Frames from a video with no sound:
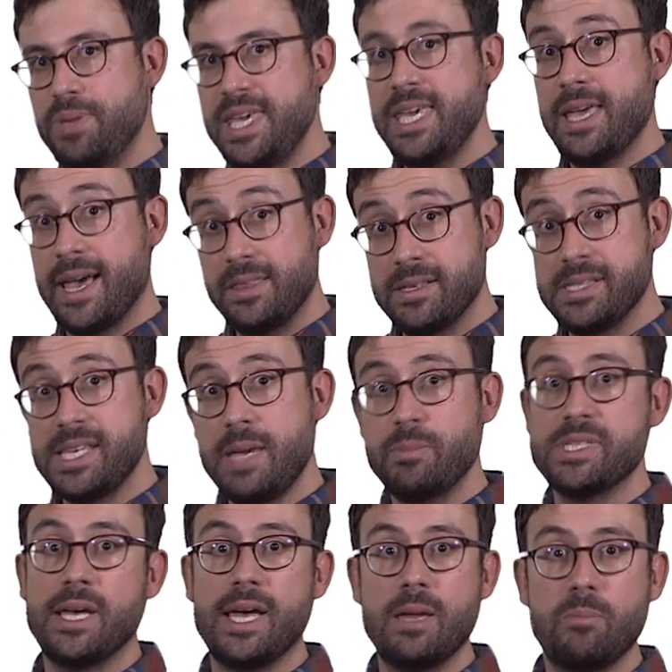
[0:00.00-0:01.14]
B at the same
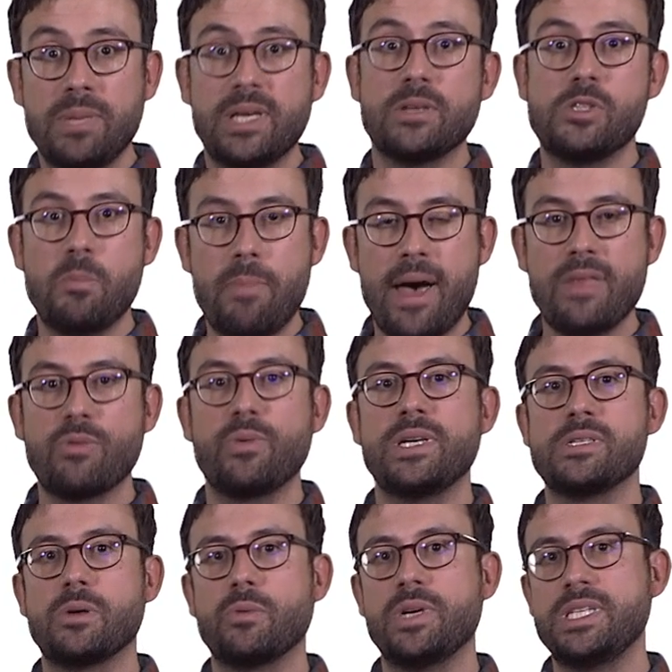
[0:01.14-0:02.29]
time because the pathway
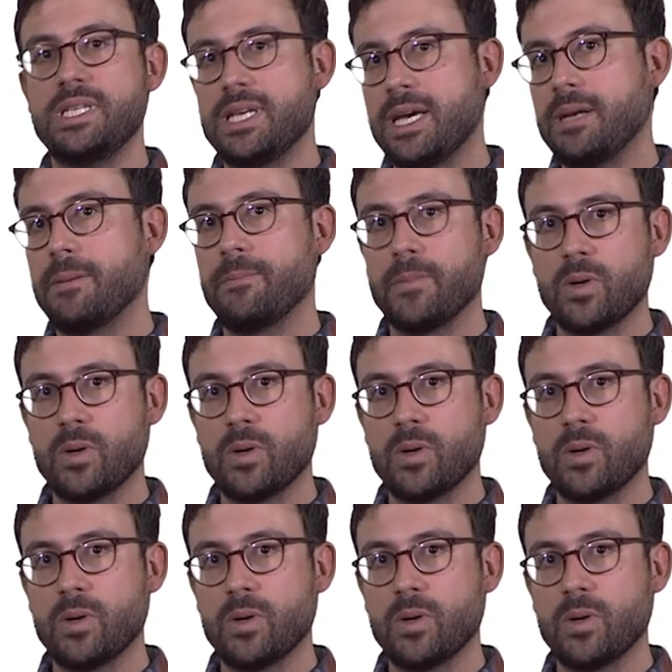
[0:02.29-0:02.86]
is already there.